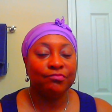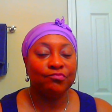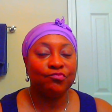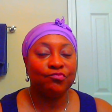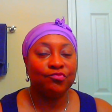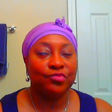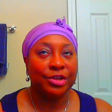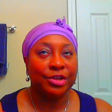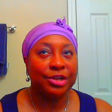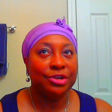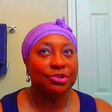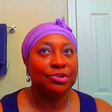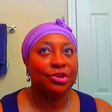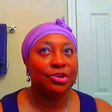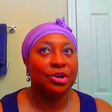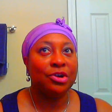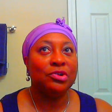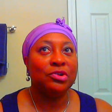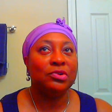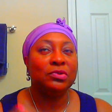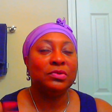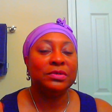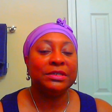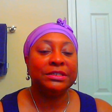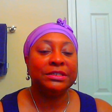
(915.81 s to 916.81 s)
real
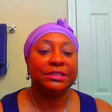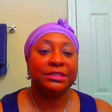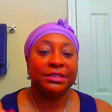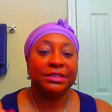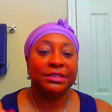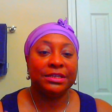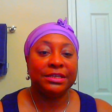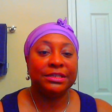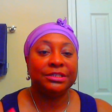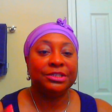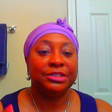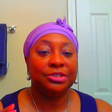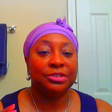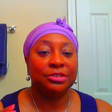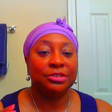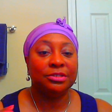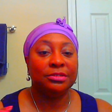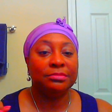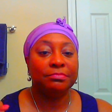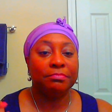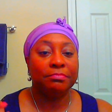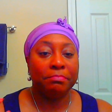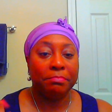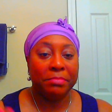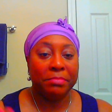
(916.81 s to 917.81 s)
goal is to get
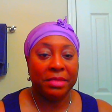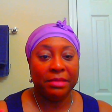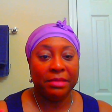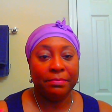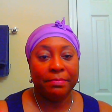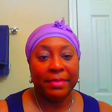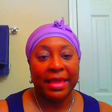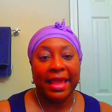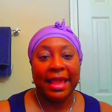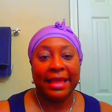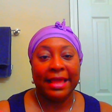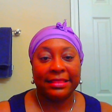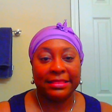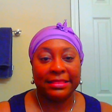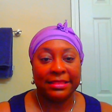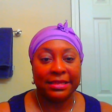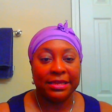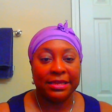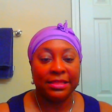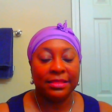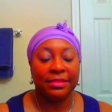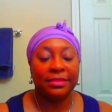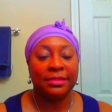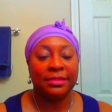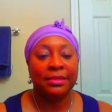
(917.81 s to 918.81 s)
to mid-back length.